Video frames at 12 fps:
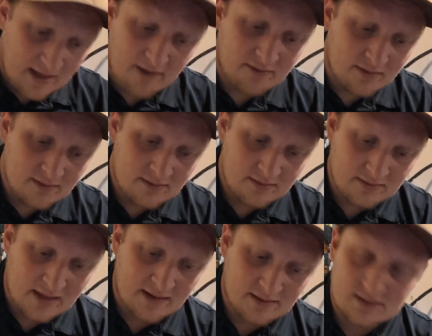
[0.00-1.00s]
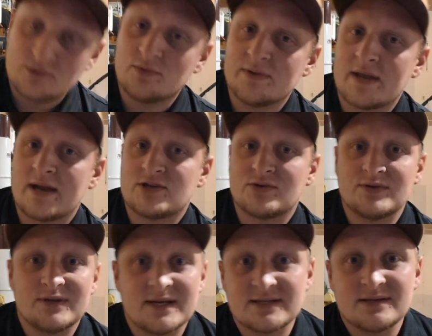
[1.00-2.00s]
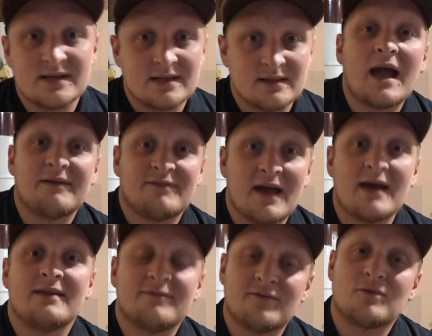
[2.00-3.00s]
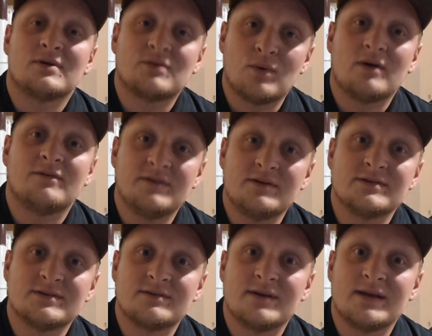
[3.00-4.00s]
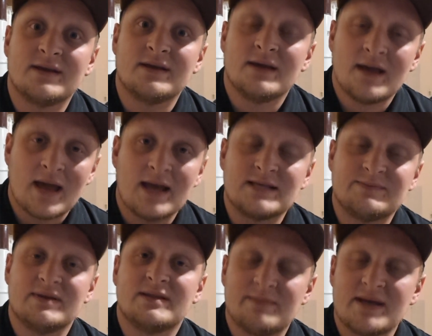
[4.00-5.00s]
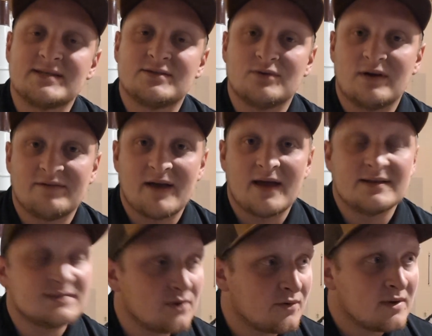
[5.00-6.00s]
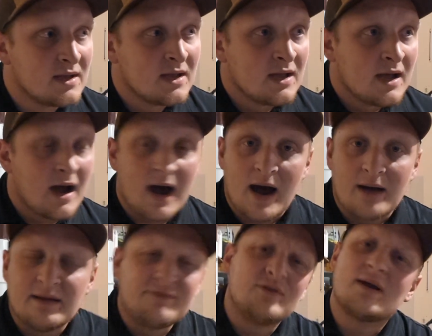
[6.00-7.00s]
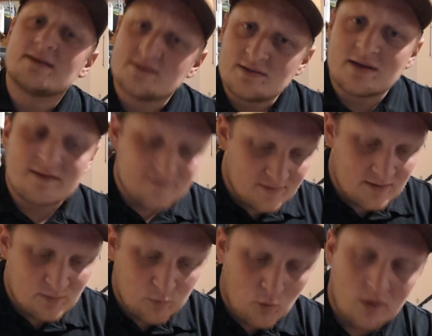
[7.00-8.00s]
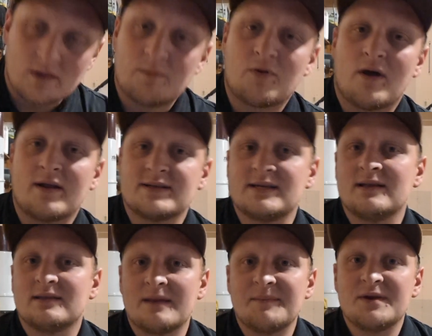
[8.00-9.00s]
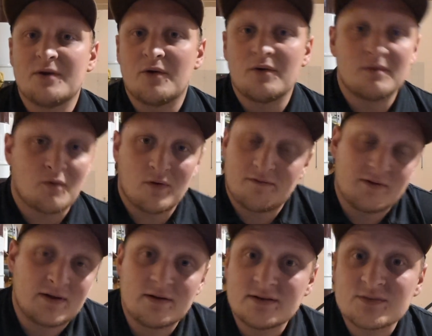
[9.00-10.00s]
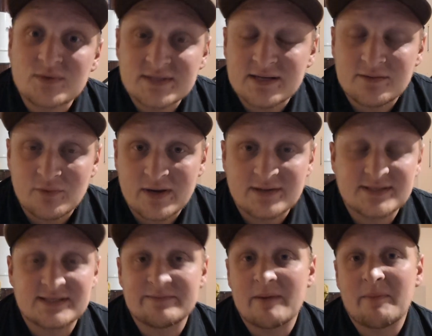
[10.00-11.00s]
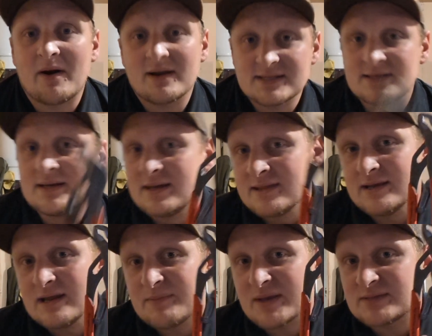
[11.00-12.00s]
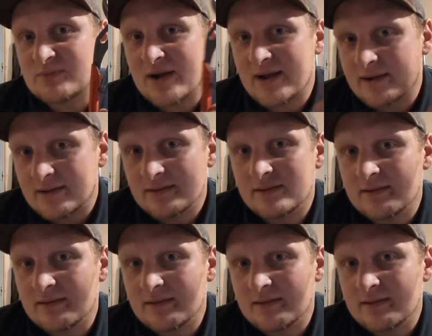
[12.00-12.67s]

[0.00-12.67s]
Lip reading: that tool that I showed you yesterday, I have had it for 12 years already, and it's been the best tool I've had. So if you guys are looking for good quality products, let me know, or if you're curious what else is in my box, the Knipex brand